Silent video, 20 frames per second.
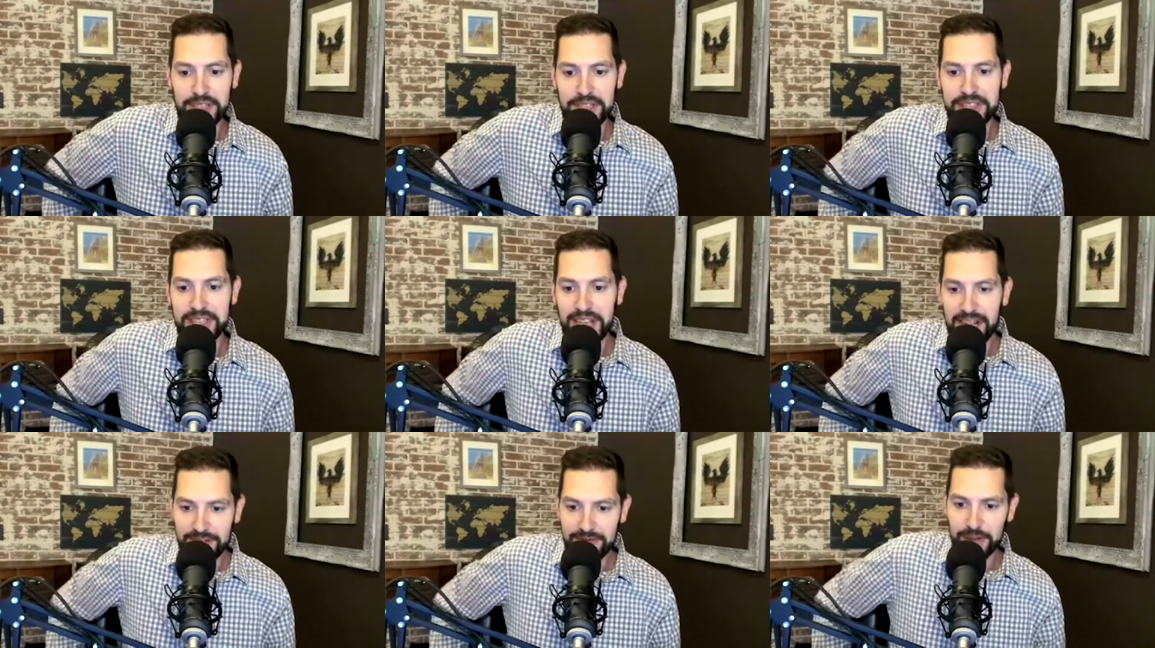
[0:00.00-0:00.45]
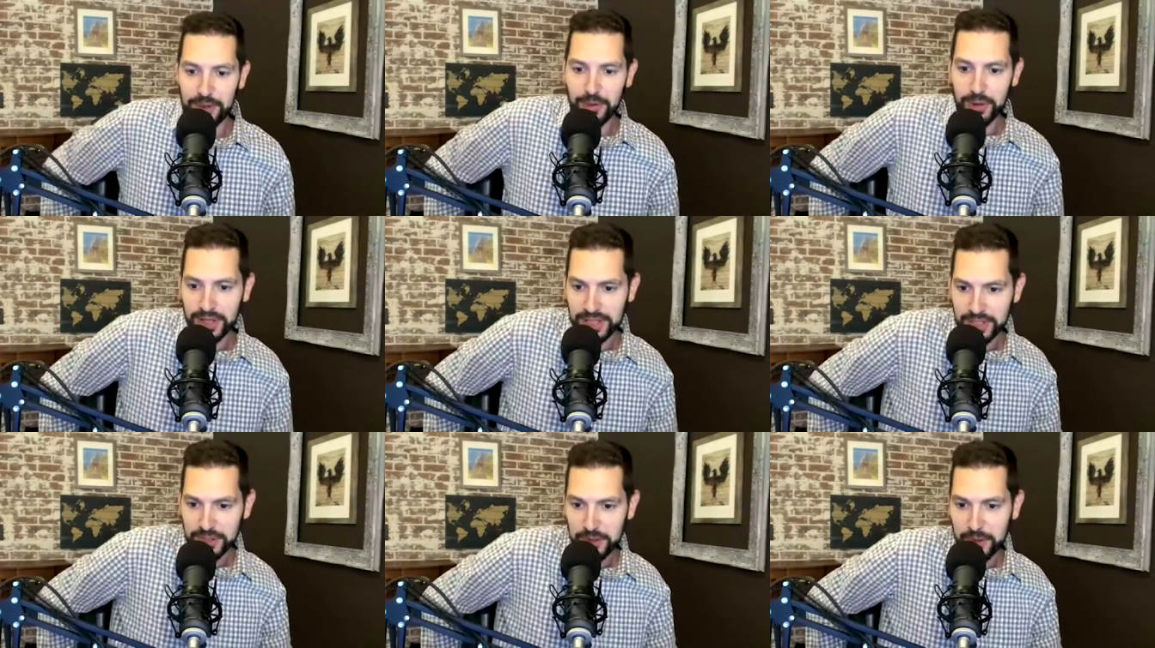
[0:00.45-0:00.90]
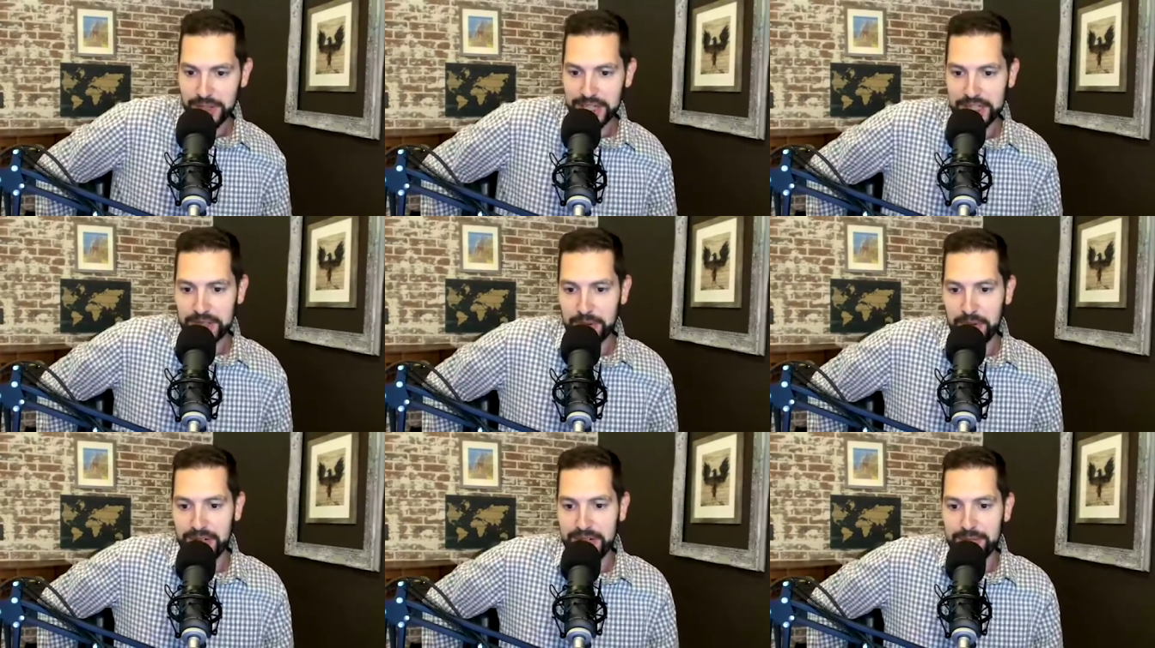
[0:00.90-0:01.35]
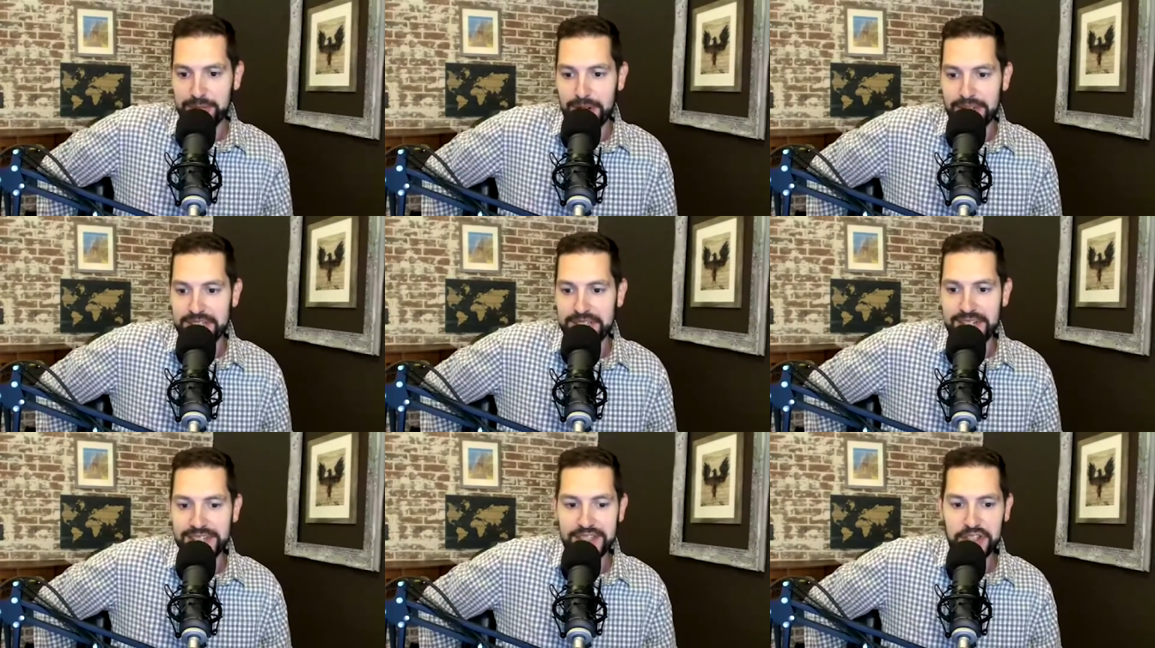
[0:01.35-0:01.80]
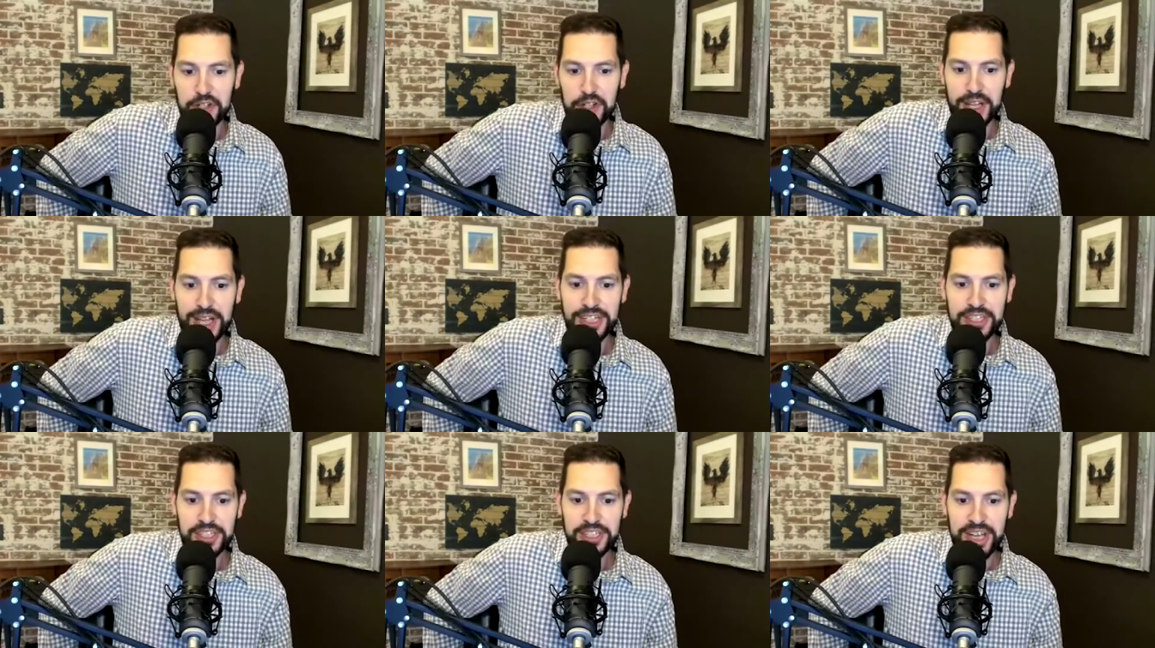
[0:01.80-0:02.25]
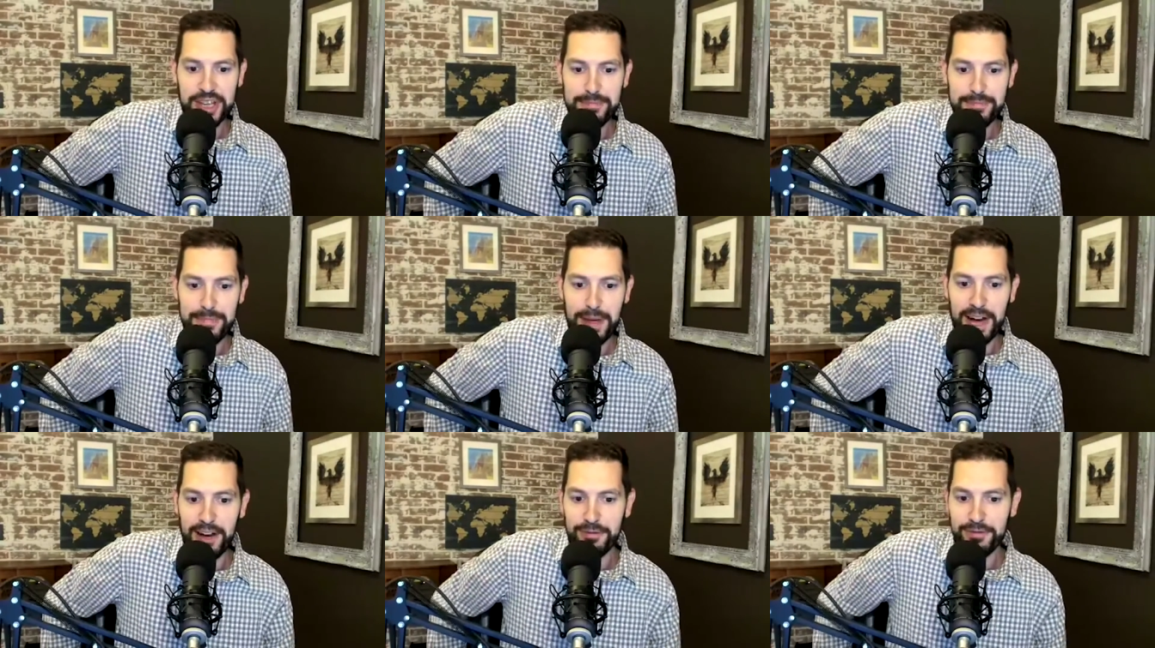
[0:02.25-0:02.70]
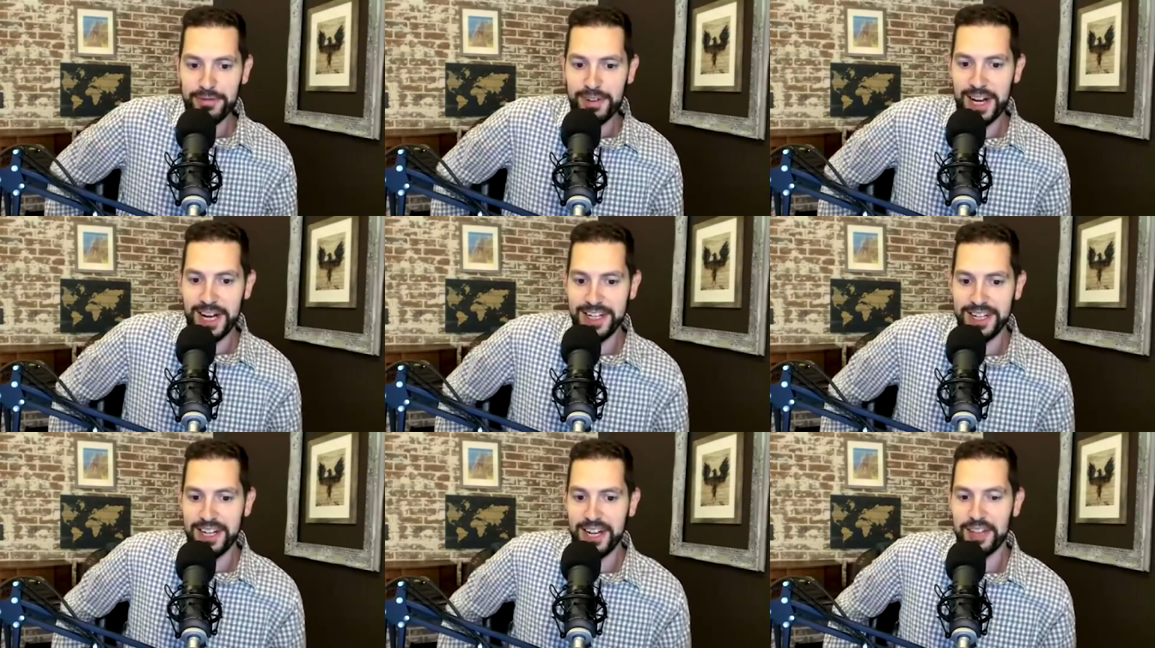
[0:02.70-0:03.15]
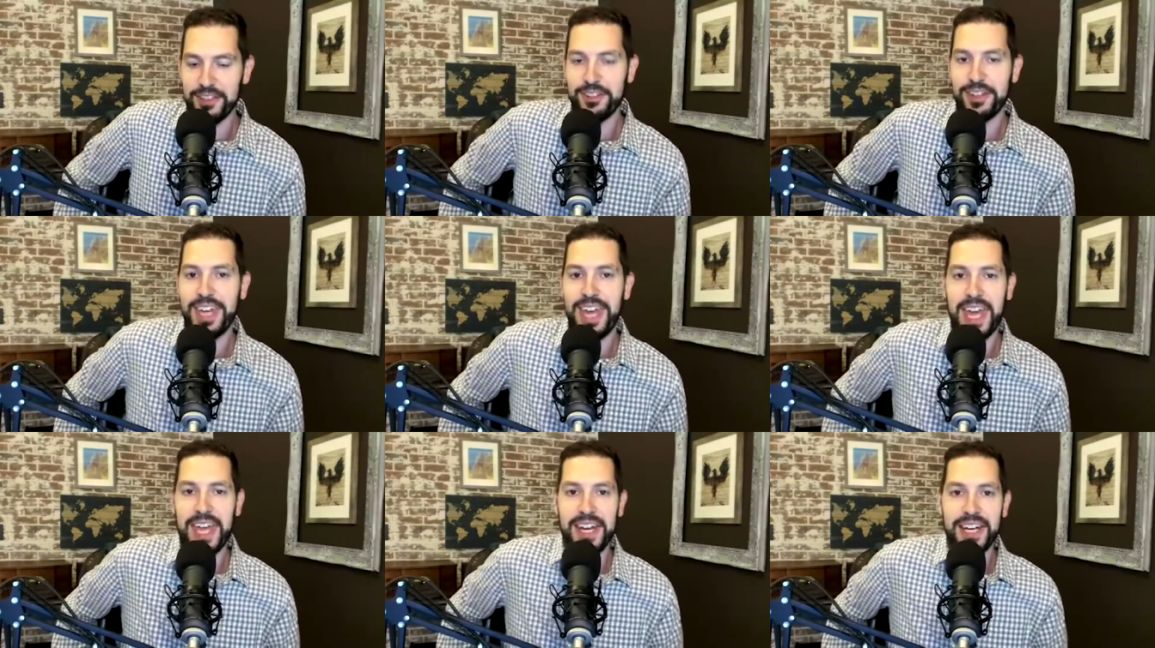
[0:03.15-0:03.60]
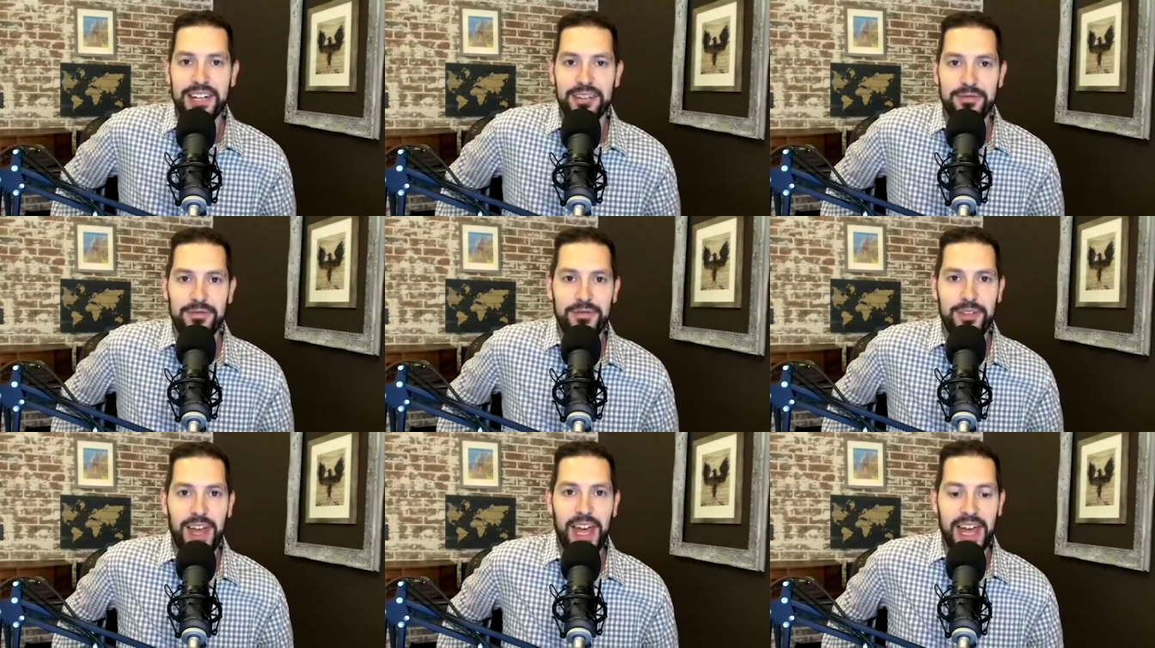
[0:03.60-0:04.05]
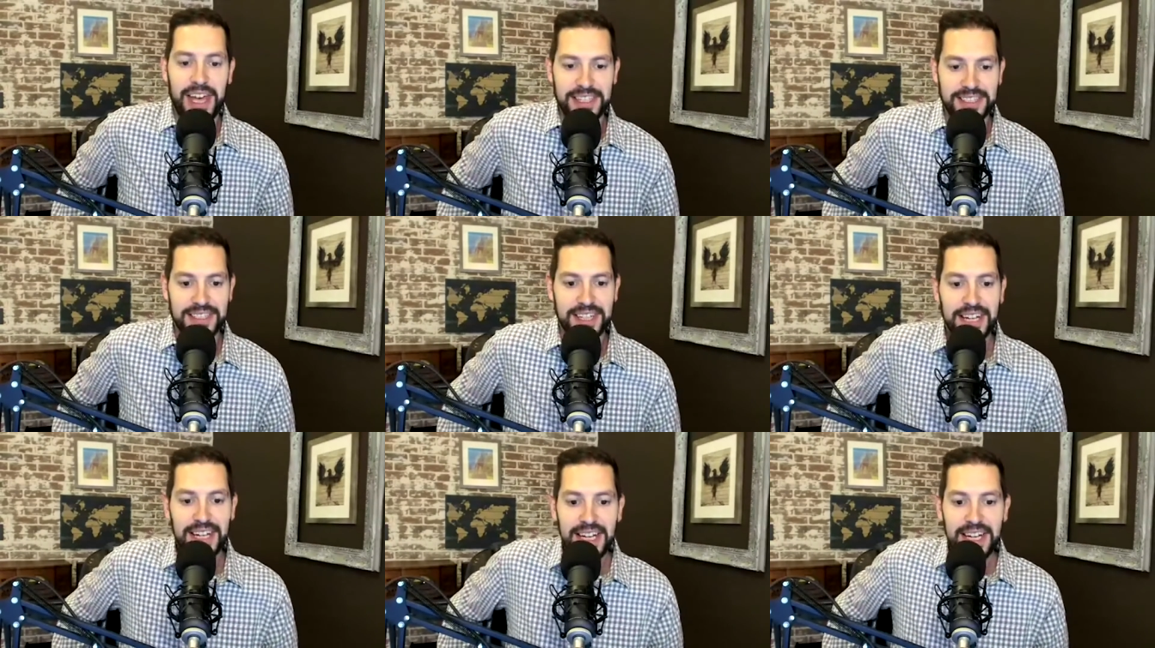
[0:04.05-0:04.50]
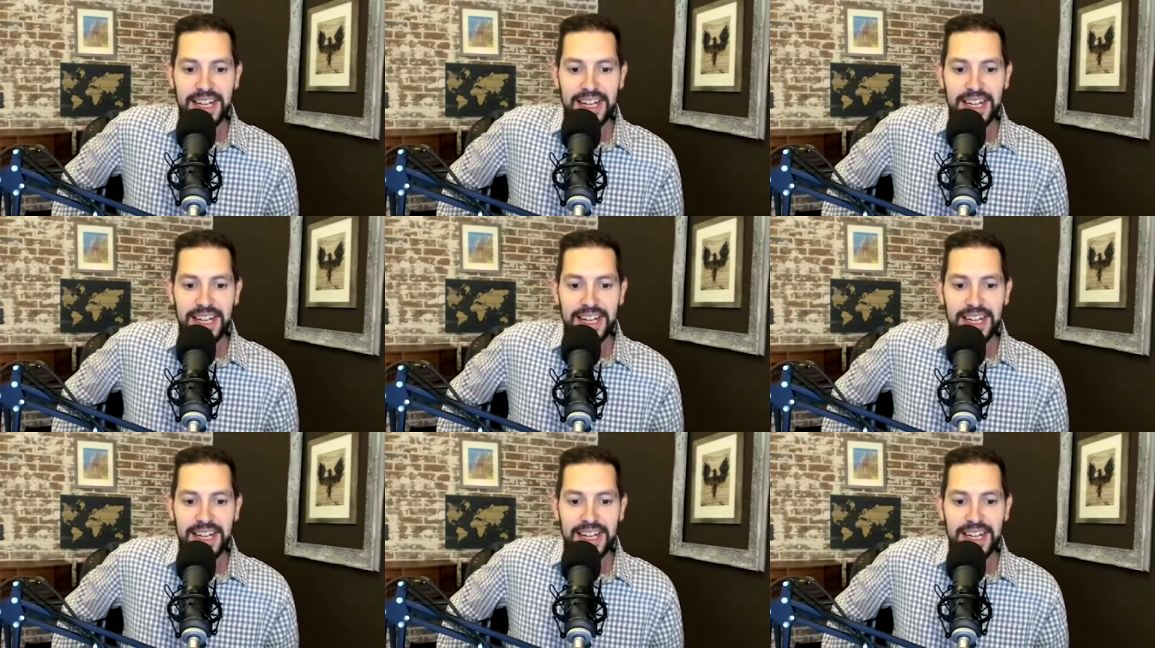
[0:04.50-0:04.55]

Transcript: never win the 2020 presidential election. They better find another candidate fast.